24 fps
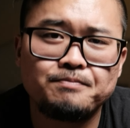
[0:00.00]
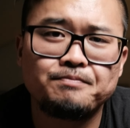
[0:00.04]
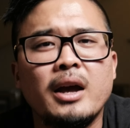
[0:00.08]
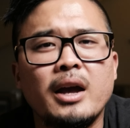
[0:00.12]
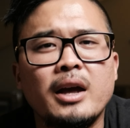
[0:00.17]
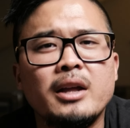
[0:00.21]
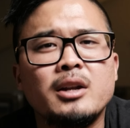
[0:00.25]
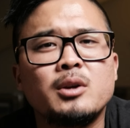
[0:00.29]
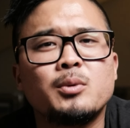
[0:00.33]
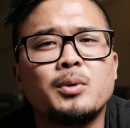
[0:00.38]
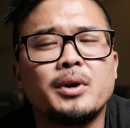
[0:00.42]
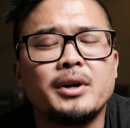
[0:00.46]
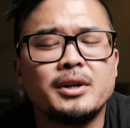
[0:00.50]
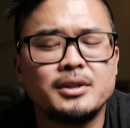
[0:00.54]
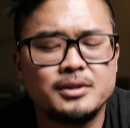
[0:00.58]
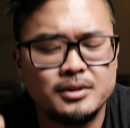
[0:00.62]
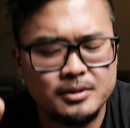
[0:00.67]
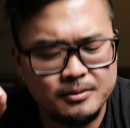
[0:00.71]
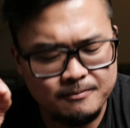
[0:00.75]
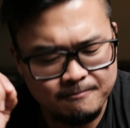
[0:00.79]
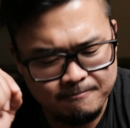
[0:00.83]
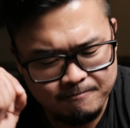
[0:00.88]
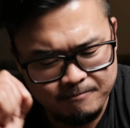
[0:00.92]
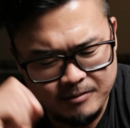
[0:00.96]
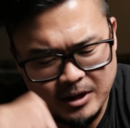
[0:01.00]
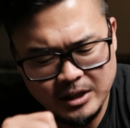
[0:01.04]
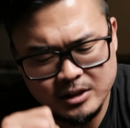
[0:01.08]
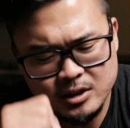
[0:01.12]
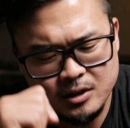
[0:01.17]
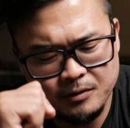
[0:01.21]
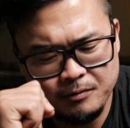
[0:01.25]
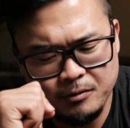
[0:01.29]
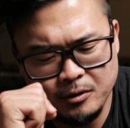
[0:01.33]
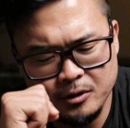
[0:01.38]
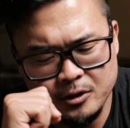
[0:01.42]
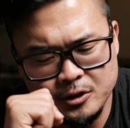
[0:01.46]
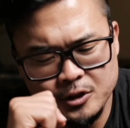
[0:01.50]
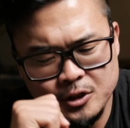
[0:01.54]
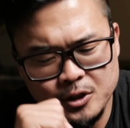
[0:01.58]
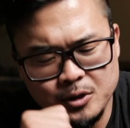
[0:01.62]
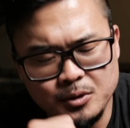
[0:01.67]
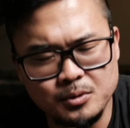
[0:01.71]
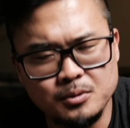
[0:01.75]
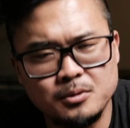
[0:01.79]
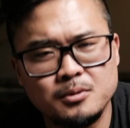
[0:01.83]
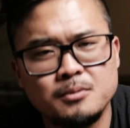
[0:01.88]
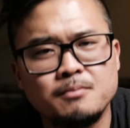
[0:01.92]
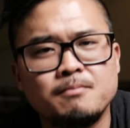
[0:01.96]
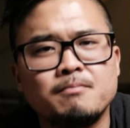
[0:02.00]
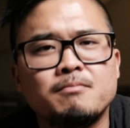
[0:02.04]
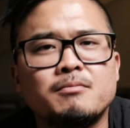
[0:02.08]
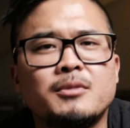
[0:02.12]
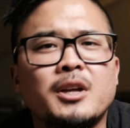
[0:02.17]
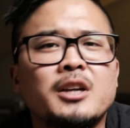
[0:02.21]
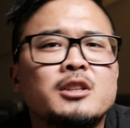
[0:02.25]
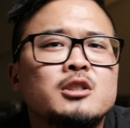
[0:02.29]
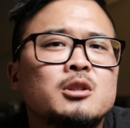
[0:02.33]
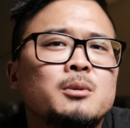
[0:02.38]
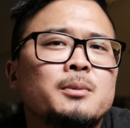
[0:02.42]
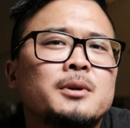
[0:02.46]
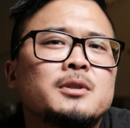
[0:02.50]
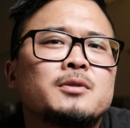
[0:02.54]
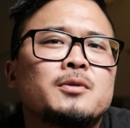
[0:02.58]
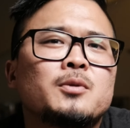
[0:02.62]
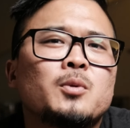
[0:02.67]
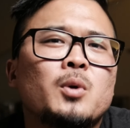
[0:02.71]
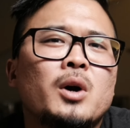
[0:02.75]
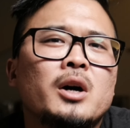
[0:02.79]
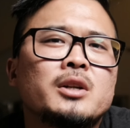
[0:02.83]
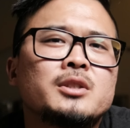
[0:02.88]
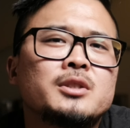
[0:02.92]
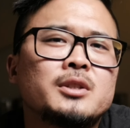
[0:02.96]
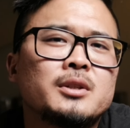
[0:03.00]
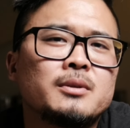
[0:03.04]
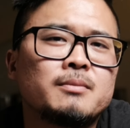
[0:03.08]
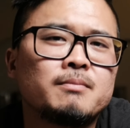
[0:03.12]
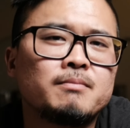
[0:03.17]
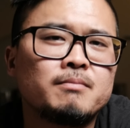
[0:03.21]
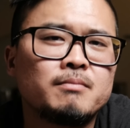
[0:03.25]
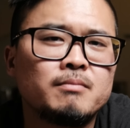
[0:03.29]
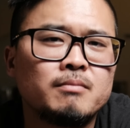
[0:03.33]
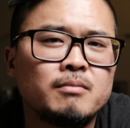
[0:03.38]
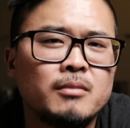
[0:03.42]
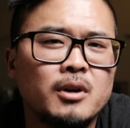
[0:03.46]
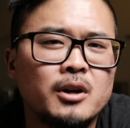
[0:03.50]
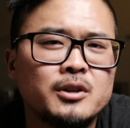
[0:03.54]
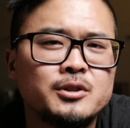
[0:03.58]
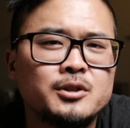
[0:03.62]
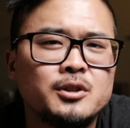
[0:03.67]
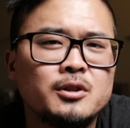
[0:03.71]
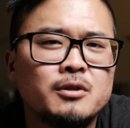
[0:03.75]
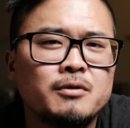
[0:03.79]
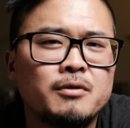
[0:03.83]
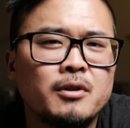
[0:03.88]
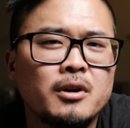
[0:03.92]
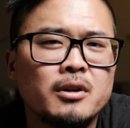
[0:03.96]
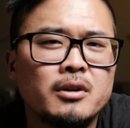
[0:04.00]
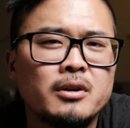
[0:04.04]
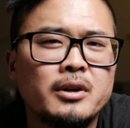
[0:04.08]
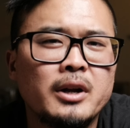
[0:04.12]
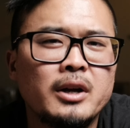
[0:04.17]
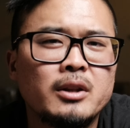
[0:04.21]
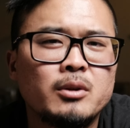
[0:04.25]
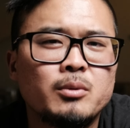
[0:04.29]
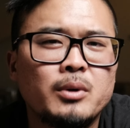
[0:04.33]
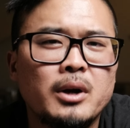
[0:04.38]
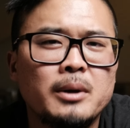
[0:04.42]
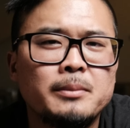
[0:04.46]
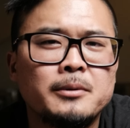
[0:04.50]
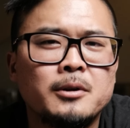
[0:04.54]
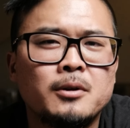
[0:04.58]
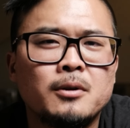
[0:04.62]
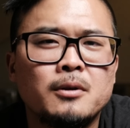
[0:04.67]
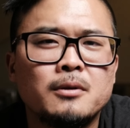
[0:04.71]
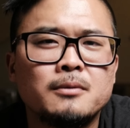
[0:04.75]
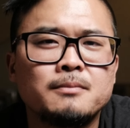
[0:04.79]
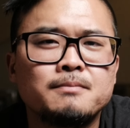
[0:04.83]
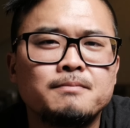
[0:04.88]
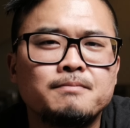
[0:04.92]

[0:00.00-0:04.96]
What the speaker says: Anyways, that's it for the Chus. Thanks so much for watching. I'll see you farther down the rabbit hole.